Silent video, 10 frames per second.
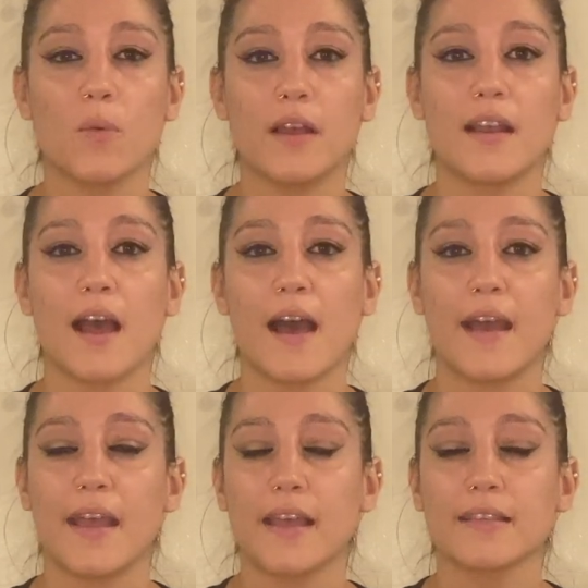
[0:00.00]
when
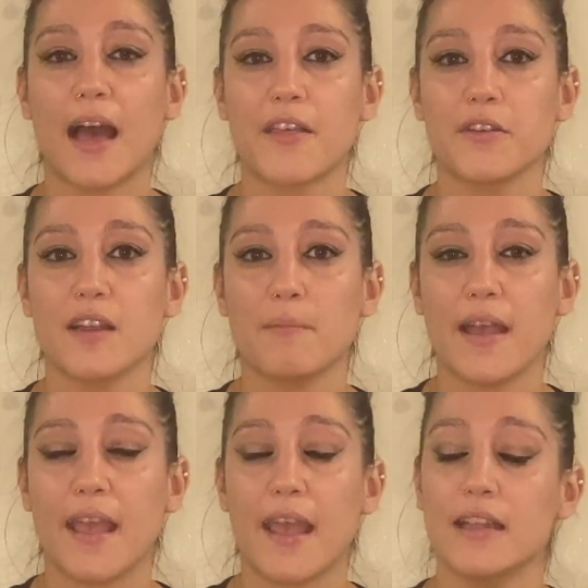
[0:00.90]
I lathered up my
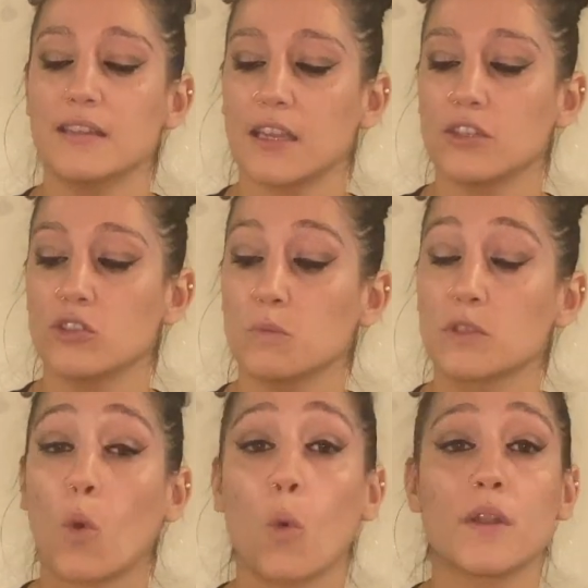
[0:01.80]
hands and was
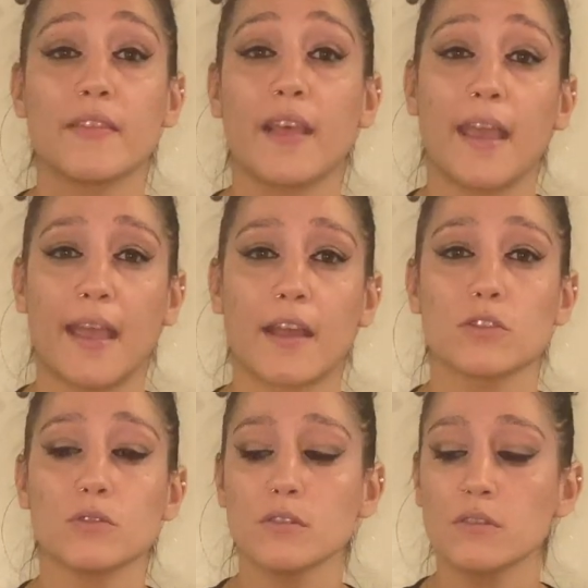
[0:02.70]
holding the
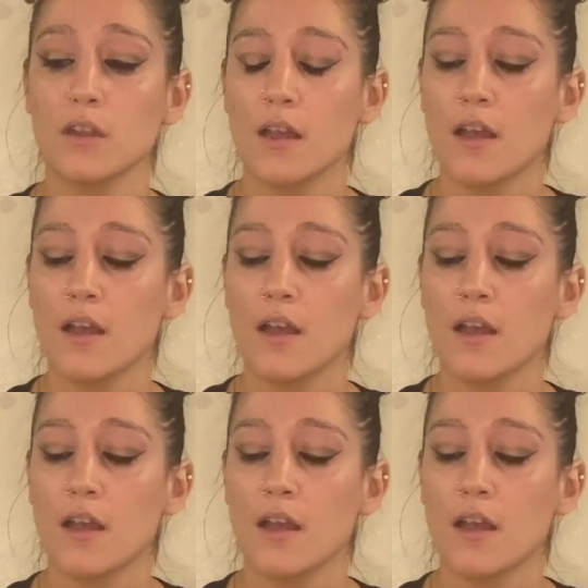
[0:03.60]
handle,